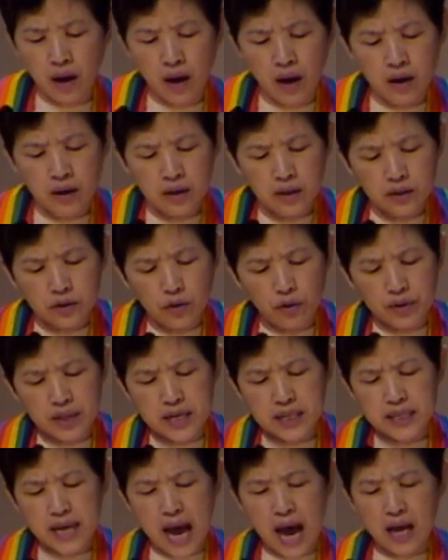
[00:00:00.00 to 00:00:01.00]
So
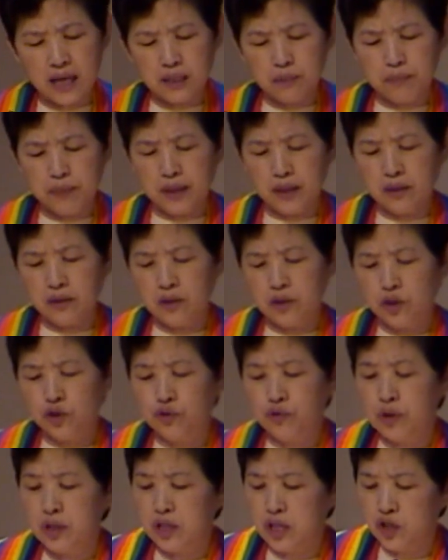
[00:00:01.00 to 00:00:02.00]
this has been the
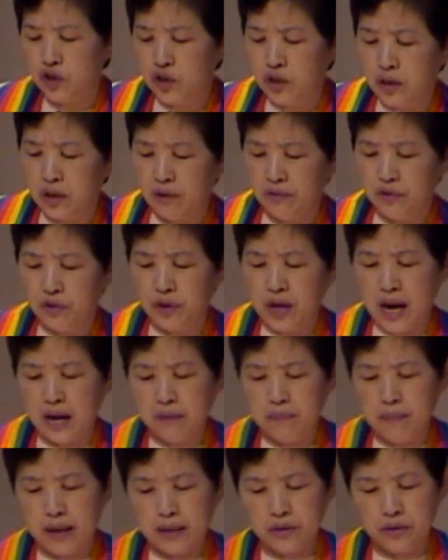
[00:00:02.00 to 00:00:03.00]
tradition of United
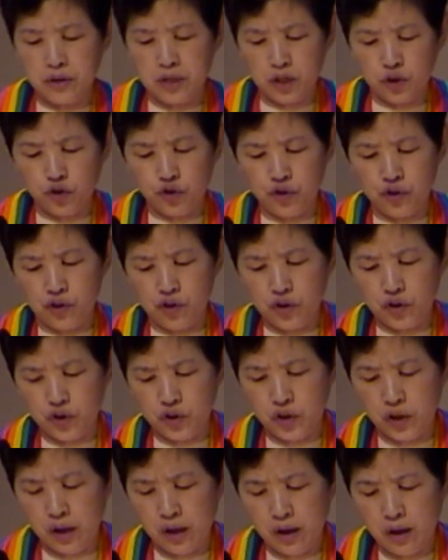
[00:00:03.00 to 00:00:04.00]
Methodist Church
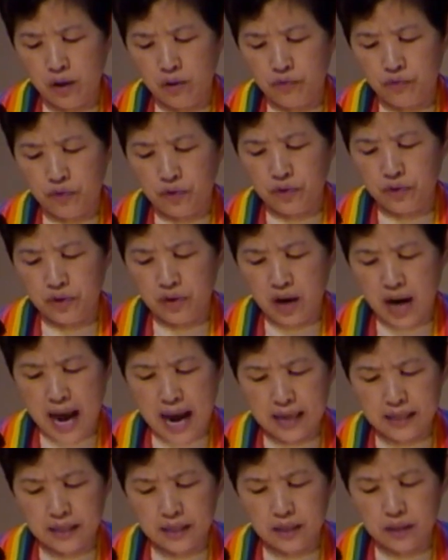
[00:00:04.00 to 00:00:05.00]
for the
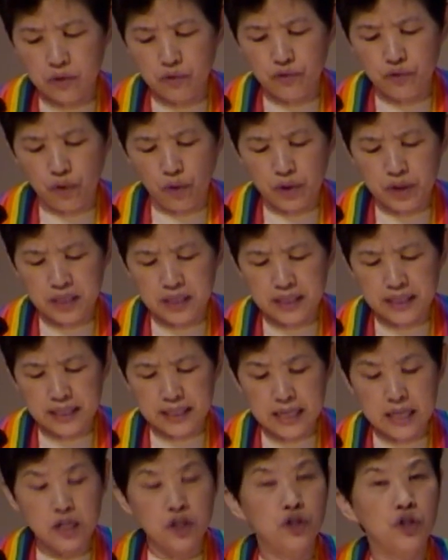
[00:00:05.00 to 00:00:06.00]
last
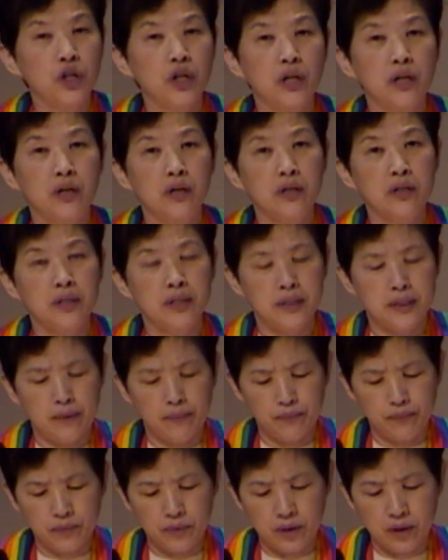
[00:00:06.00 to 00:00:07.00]
46 years.
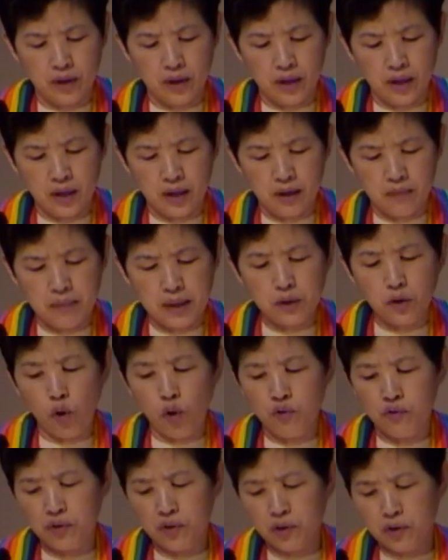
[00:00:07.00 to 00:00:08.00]
But
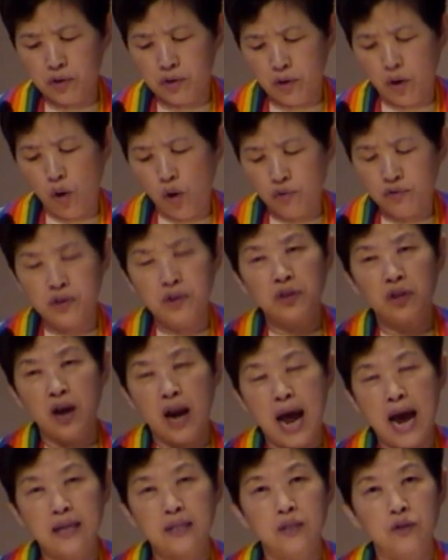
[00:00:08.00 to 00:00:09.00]
over, over the
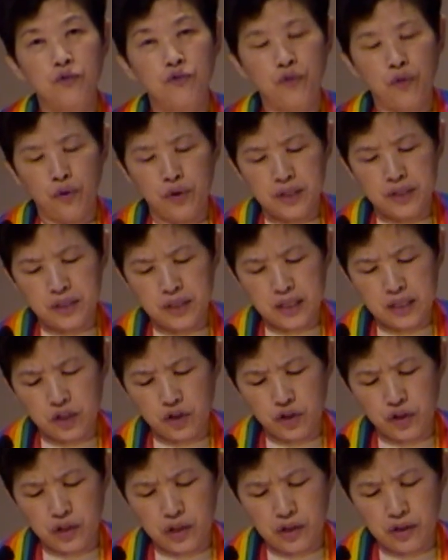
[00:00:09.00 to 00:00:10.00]
last 46
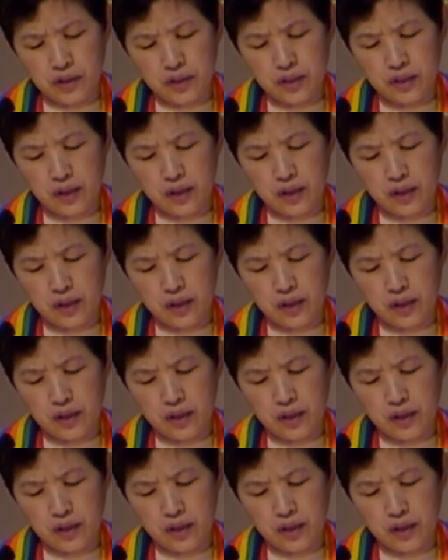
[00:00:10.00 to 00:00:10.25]
years,